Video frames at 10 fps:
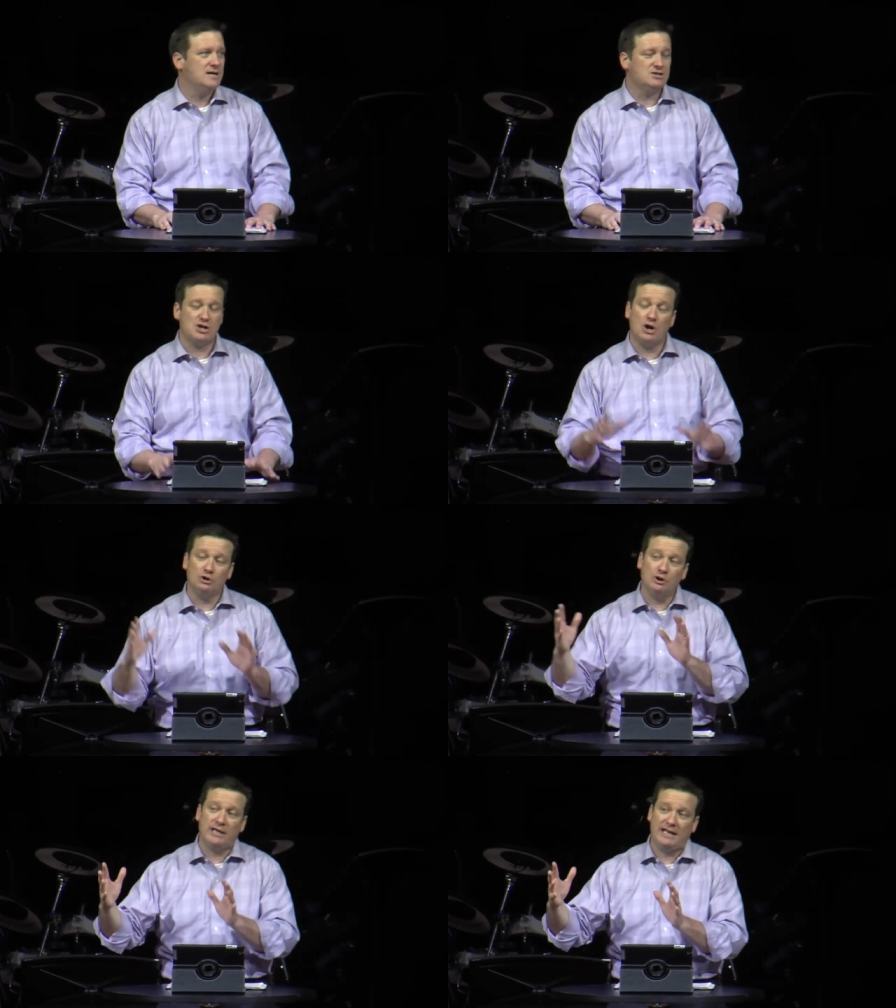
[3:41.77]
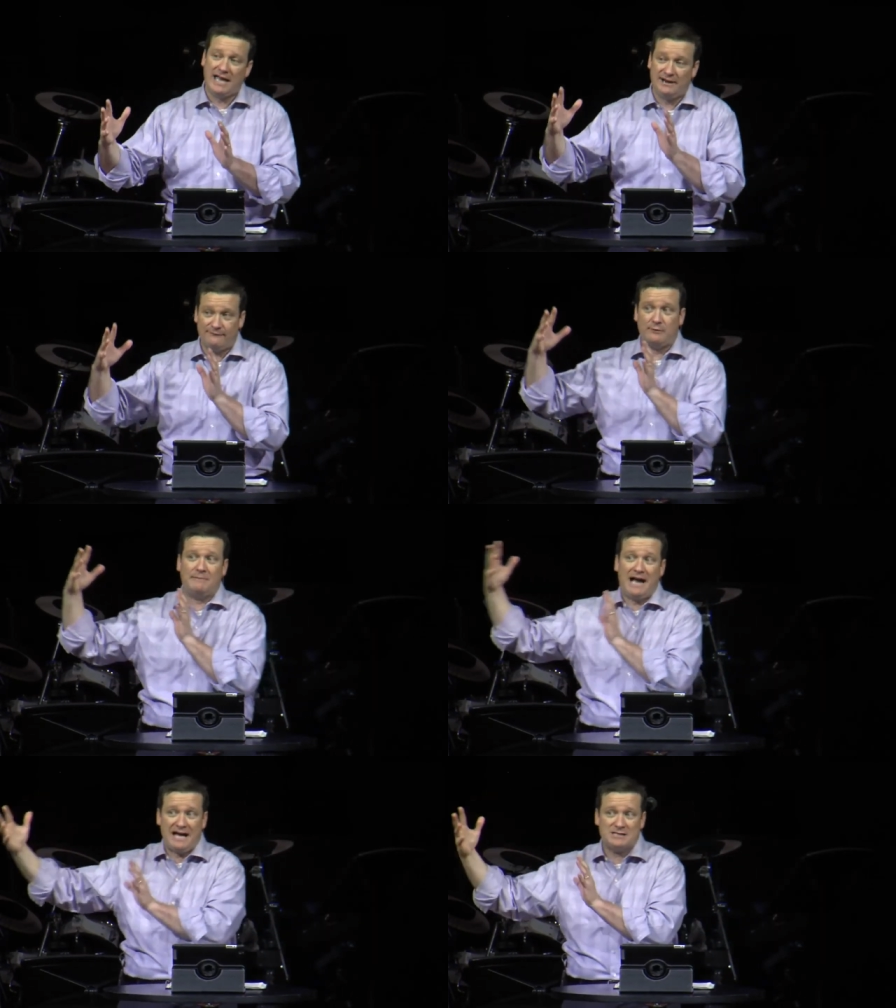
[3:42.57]
Start looking at it from
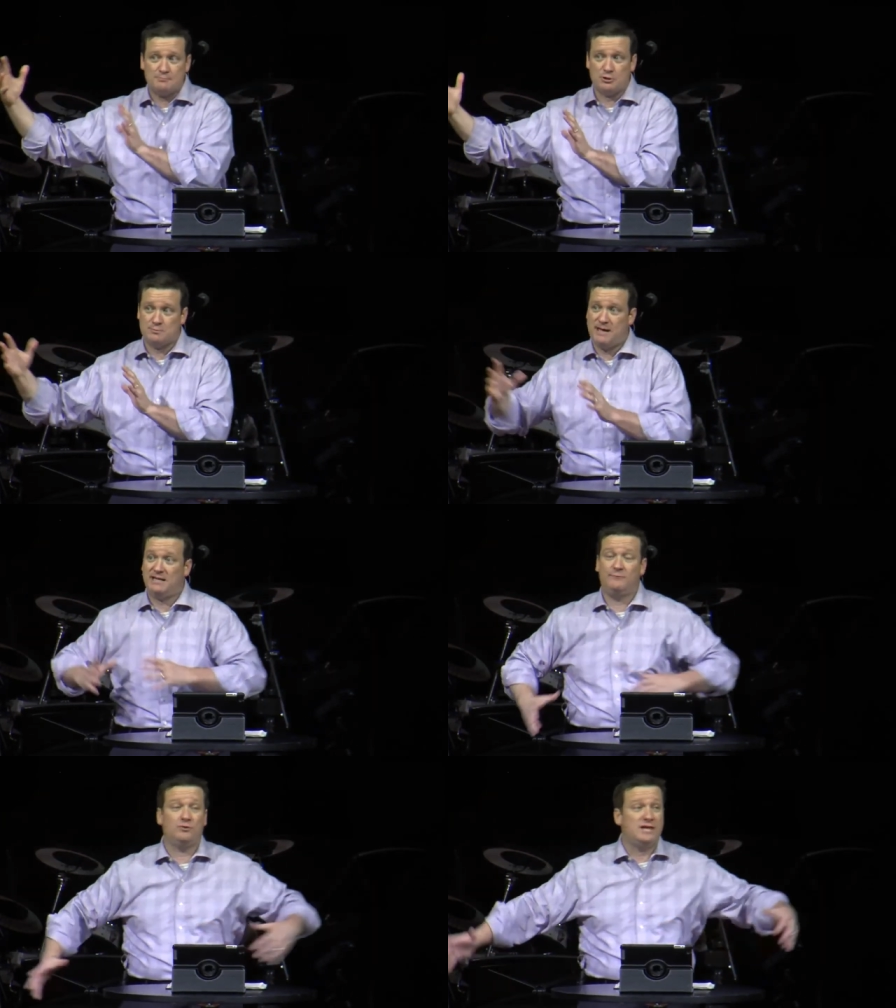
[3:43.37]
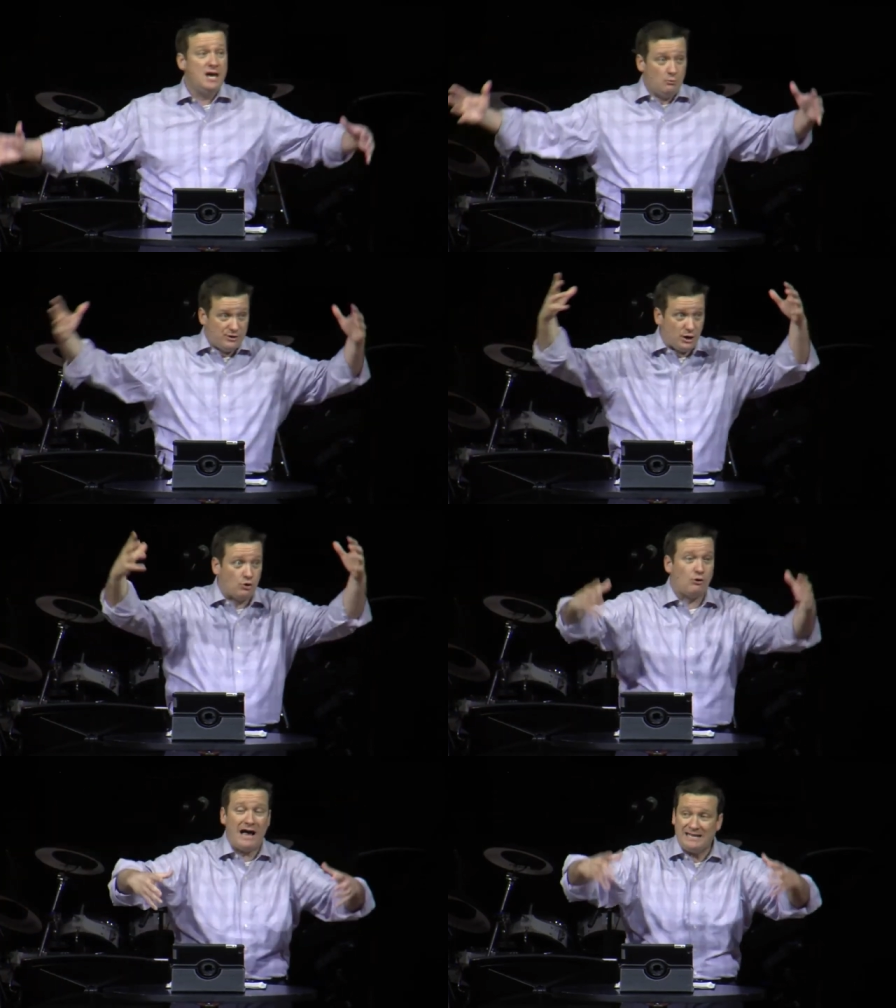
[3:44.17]
God's perspective with, with a
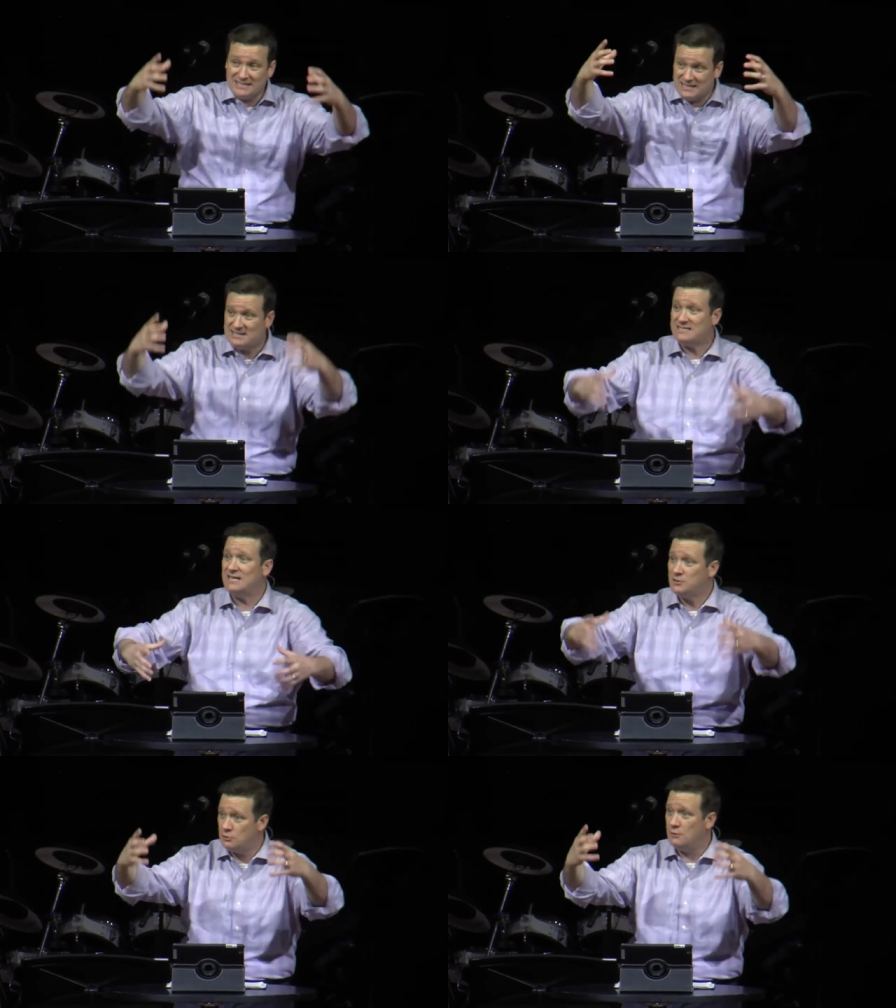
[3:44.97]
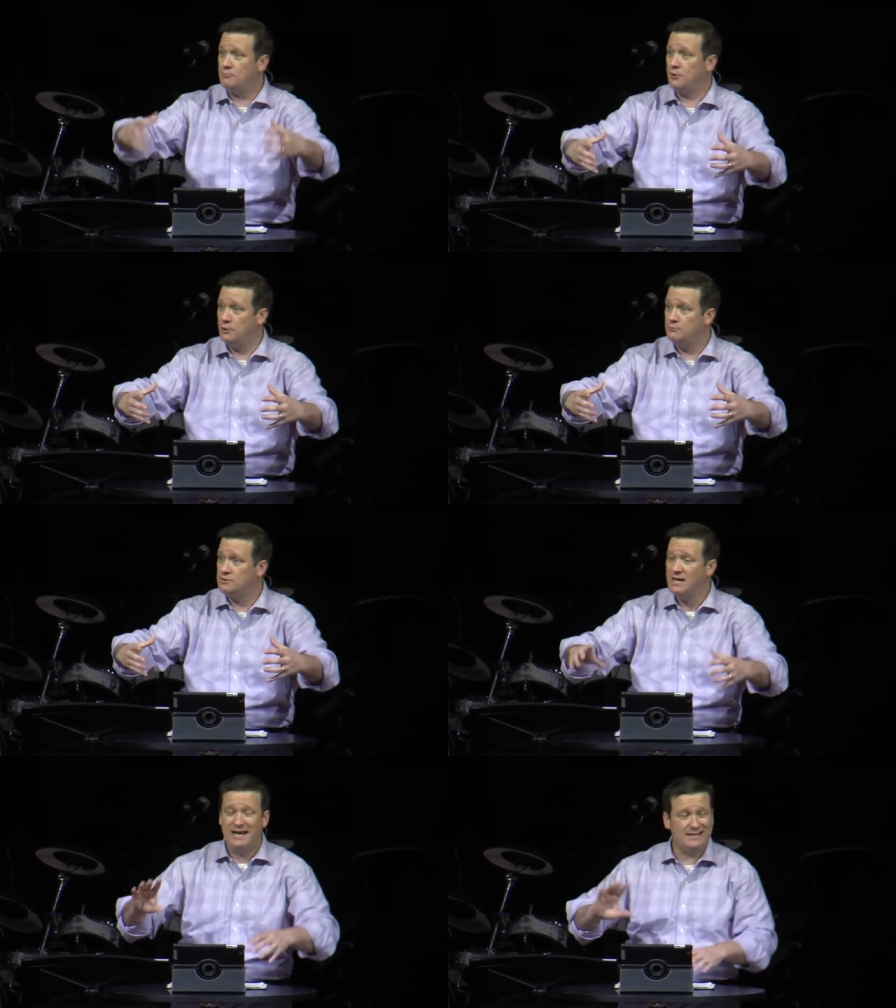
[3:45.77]
Christ centered approach
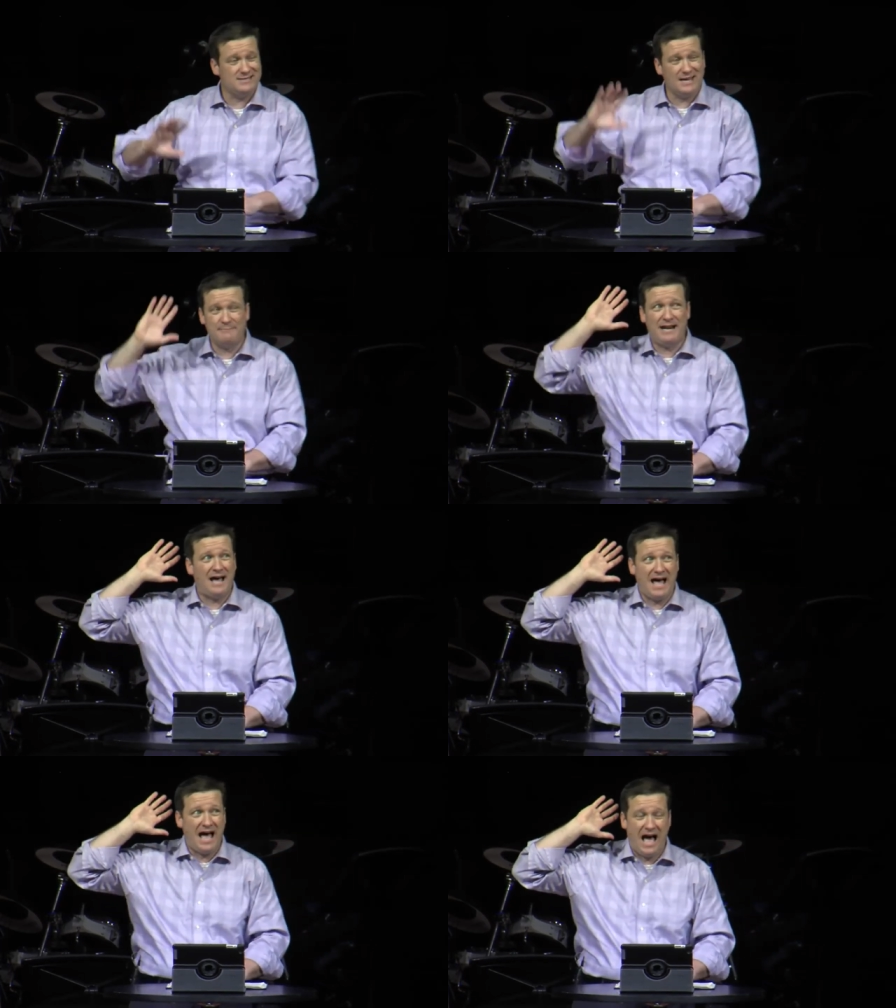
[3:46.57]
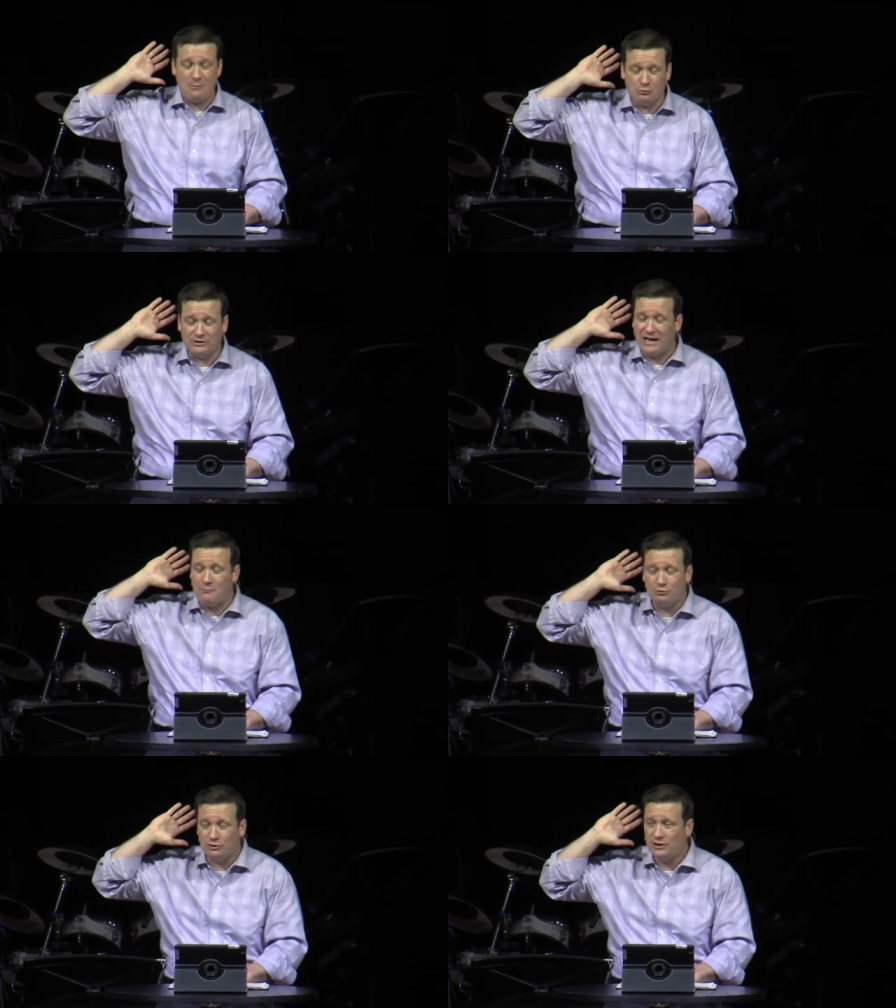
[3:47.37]
and saying, man, I, I, I, want, I
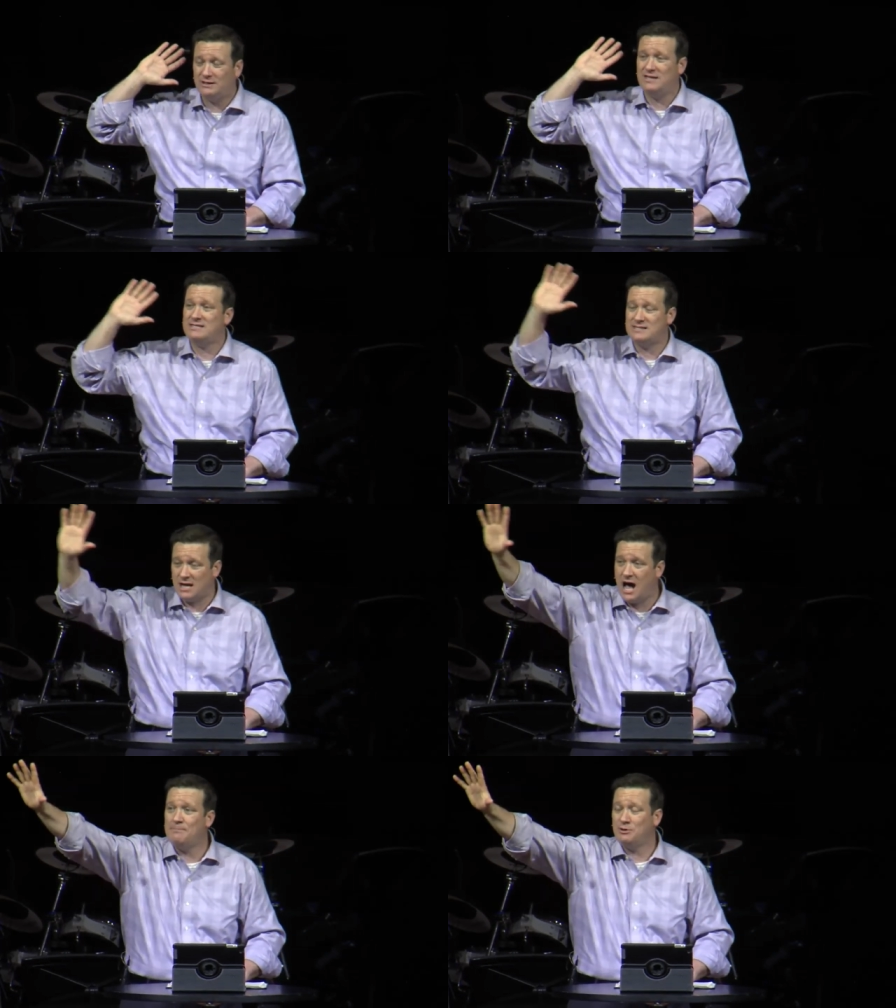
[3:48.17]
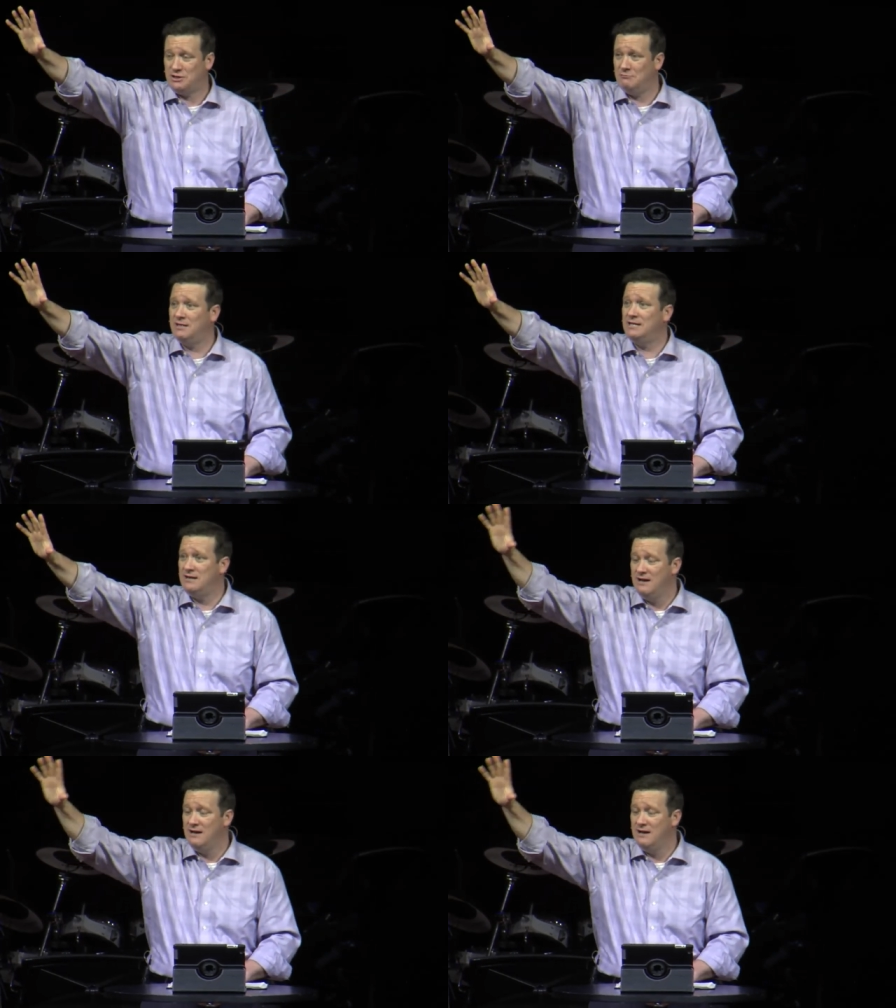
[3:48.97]
want to look at this as an opportunity